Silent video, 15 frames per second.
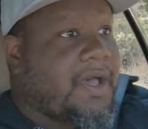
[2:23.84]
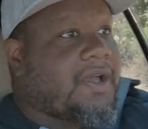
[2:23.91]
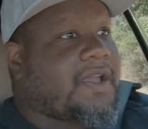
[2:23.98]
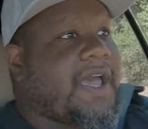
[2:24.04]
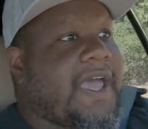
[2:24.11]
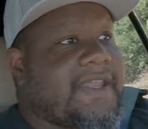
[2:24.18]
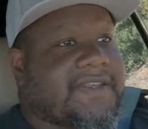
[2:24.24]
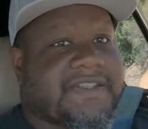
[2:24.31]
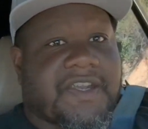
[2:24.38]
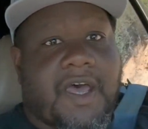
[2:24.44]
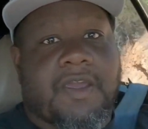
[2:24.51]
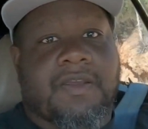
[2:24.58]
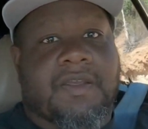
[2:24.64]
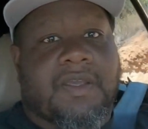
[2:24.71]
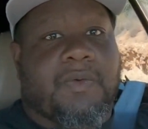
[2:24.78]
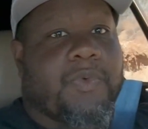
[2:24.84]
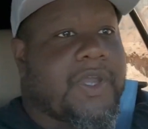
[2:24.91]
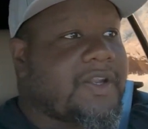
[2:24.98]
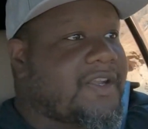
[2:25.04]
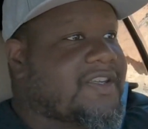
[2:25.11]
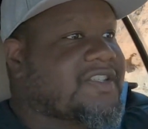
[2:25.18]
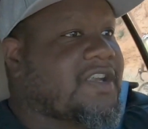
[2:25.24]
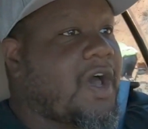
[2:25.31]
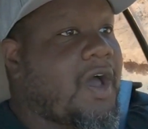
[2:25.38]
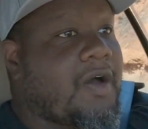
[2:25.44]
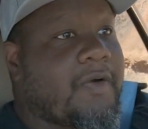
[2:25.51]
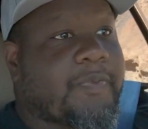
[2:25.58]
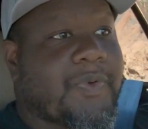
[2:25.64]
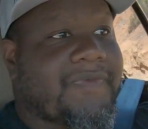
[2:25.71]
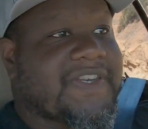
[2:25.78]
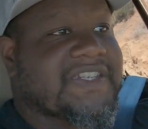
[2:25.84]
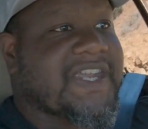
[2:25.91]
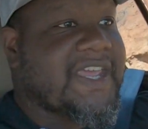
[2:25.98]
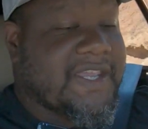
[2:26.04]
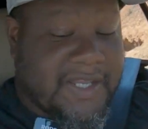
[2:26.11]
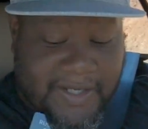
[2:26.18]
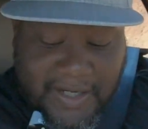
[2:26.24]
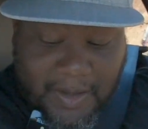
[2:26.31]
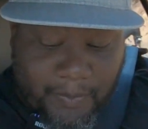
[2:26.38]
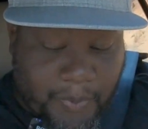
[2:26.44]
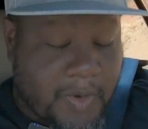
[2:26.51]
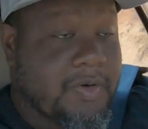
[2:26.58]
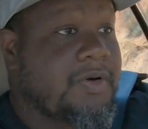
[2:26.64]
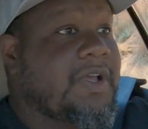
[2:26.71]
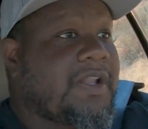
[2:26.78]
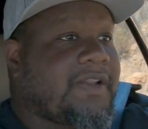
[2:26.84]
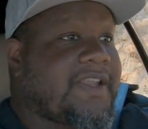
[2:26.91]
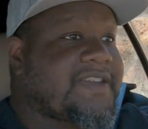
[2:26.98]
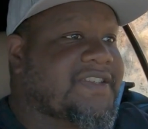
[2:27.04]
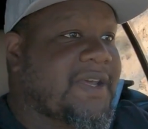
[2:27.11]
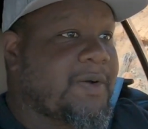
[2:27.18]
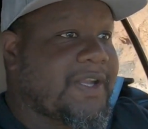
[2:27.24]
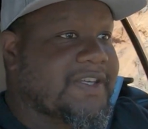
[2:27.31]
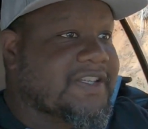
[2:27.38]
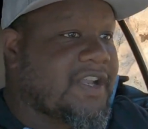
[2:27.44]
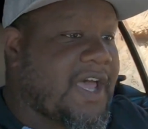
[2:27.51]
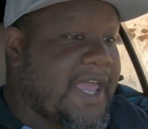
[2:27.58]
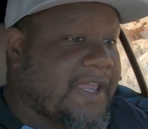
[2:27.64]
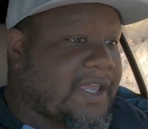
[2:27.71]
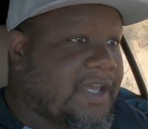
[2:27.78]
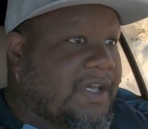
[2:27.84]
Okay, so we're going to start off with a second gear pull. Let's see what it's like.